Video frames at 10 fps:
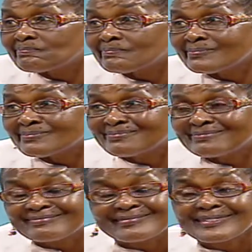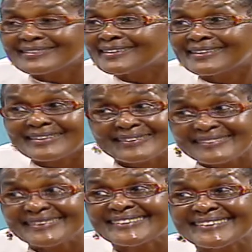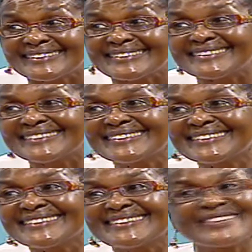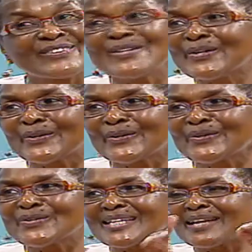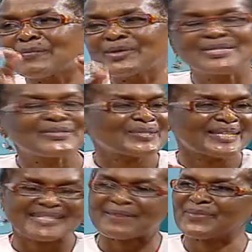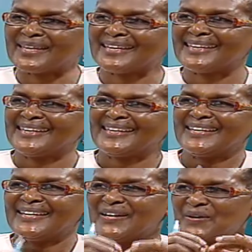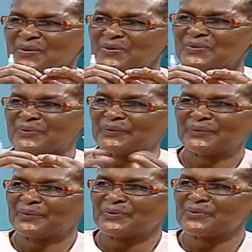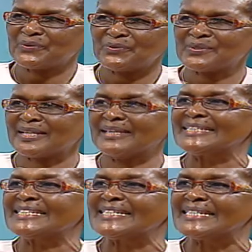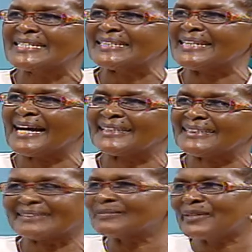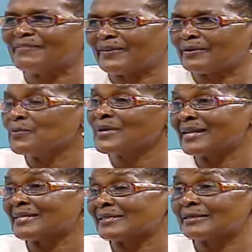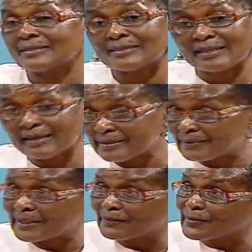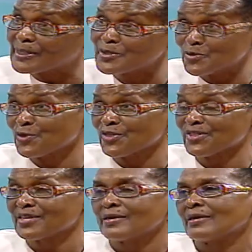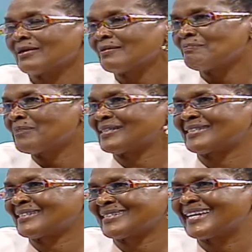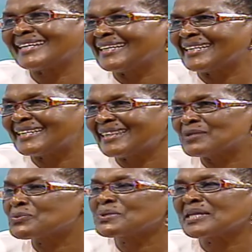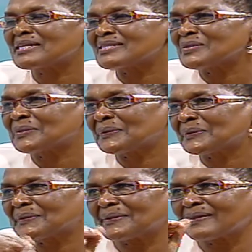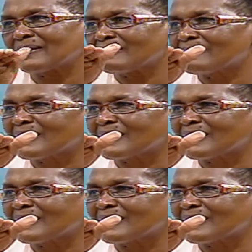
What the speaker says: Mm-hmm, my bad. Or I use an emoji. You know, yeah. Use an emoji to say something. Or you know, you say this, that, whatever. We understand each other at our level as youth. But sadly, that won't get you on